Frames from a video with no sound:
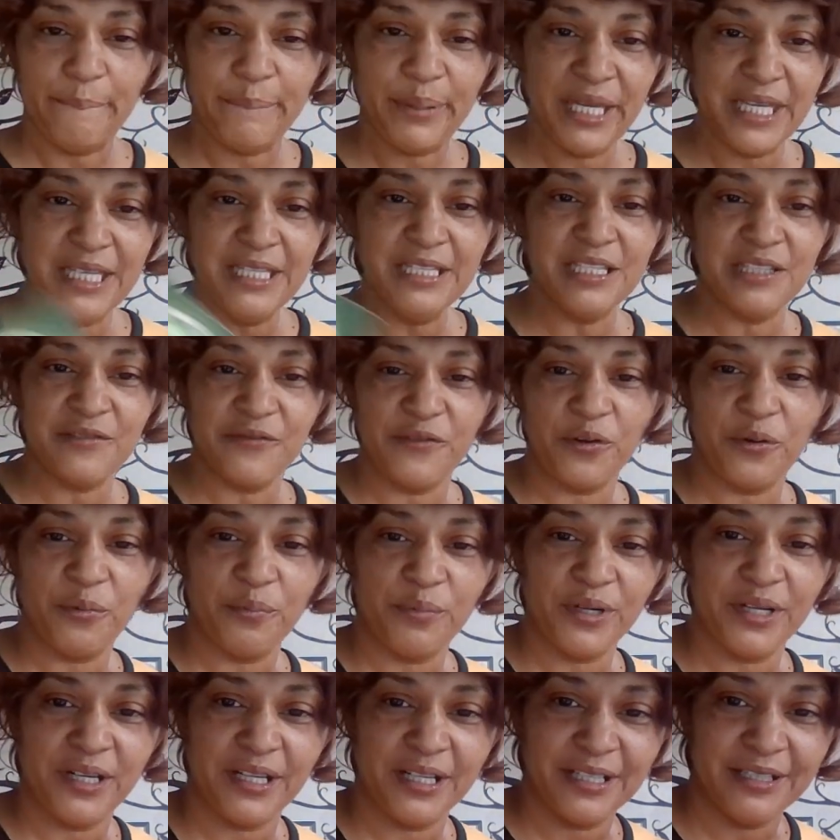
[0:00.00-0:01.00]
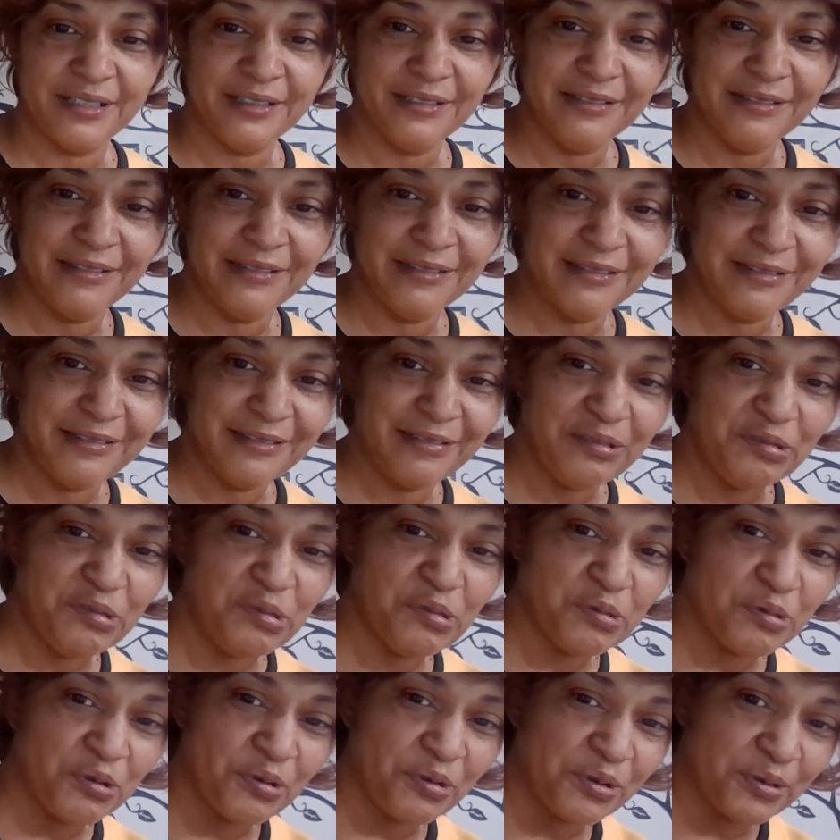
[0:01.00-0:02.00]
peaceful, but
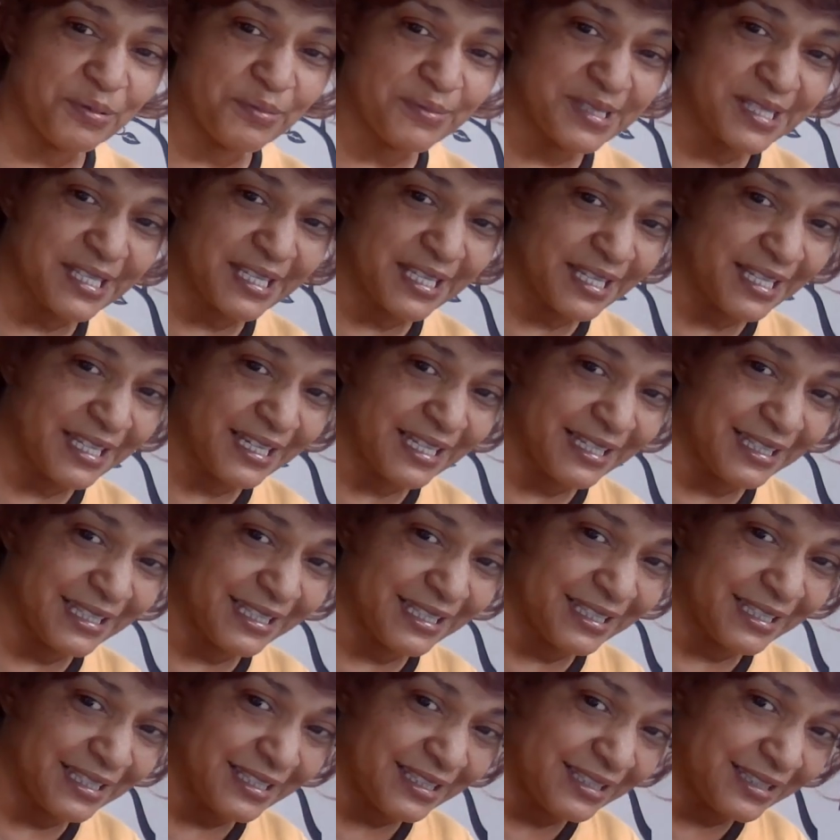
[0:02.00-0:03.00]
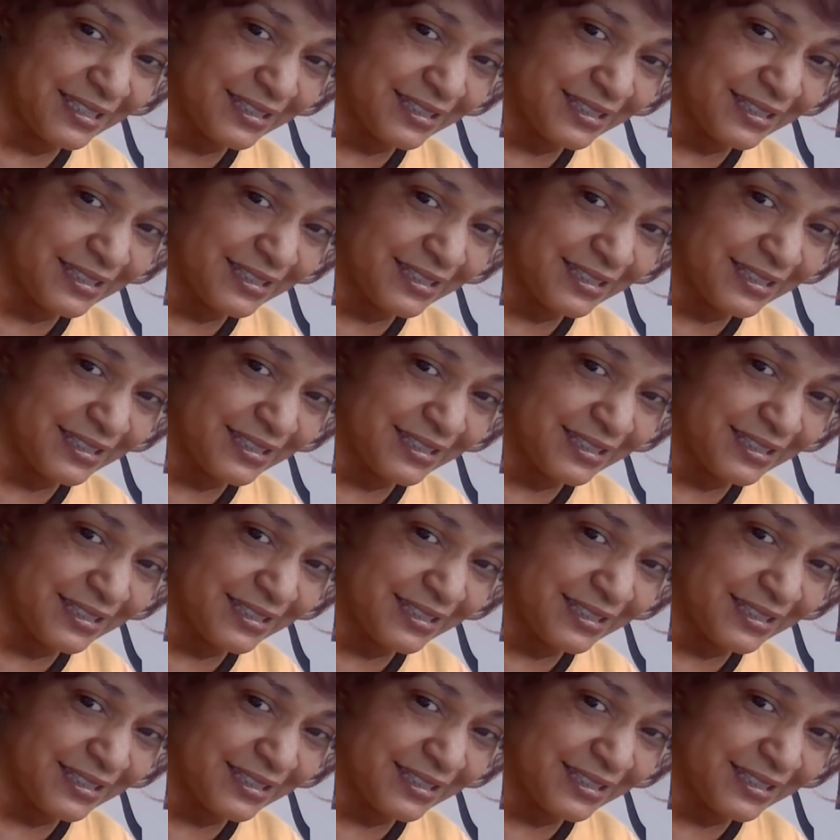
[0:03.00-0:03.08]
you know what I'm saying?